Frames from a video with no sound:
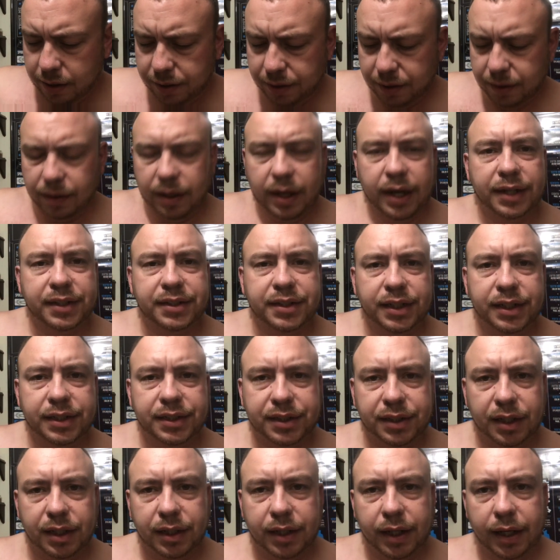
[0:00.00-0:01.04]
So like I said,
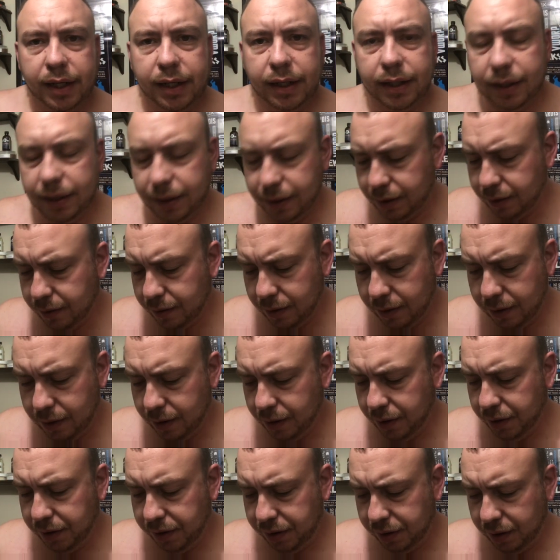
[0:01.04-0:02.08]
Sunday.
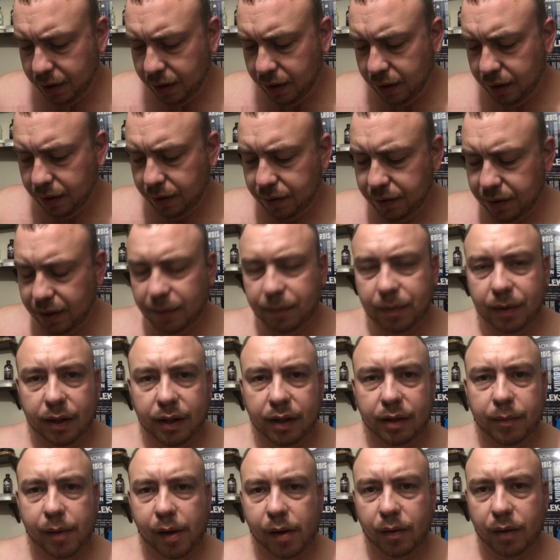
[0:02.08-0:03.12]
It's
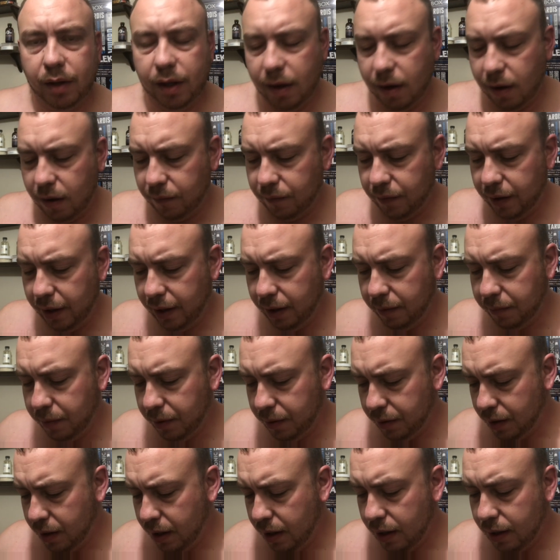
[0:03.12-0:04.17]
typically my only off day,
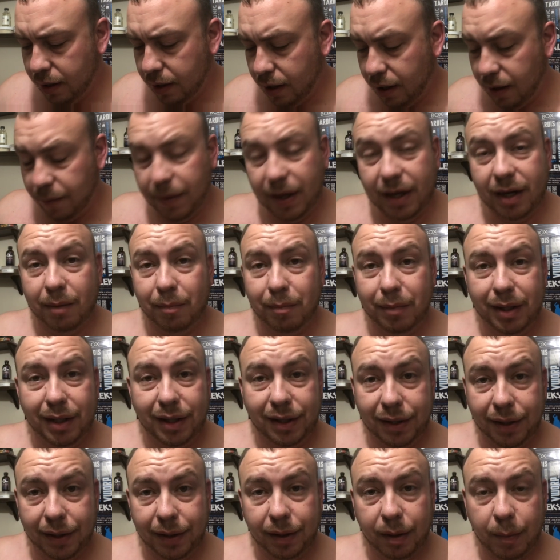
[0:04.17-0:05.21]
but I made a
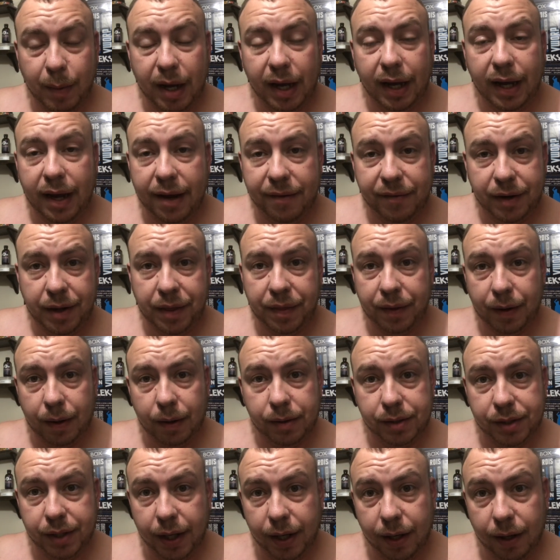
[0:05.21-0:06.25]
big deal about having a
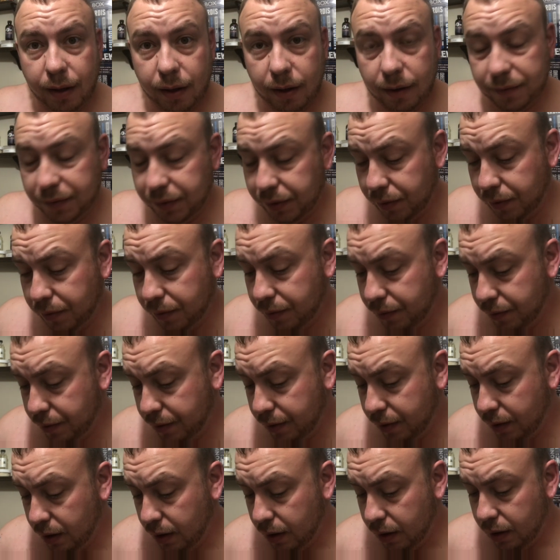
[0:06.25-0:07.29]
Thursday off, so
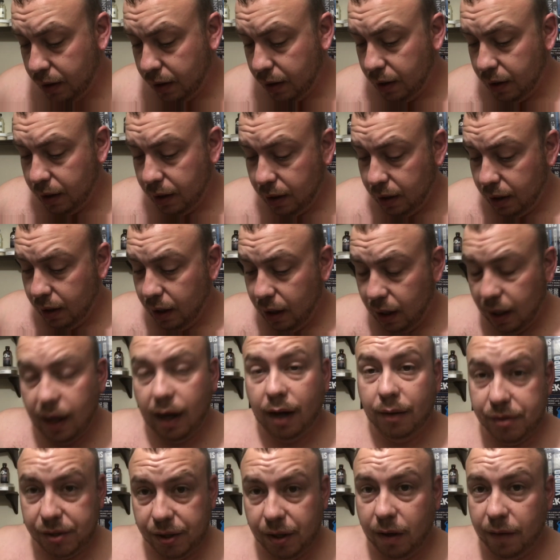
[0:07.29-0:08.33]

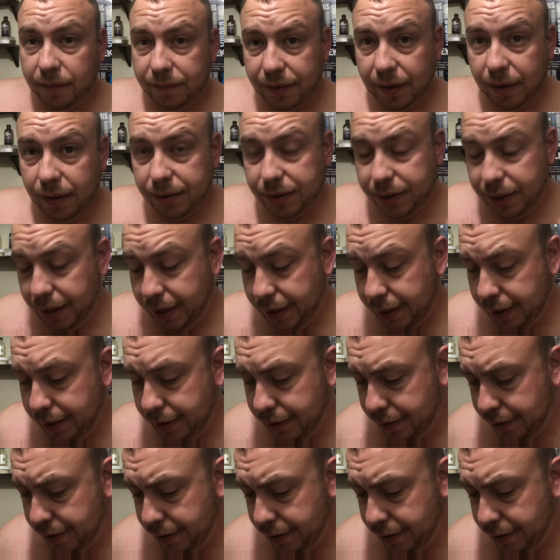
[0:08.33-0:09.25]
I was off Thursday.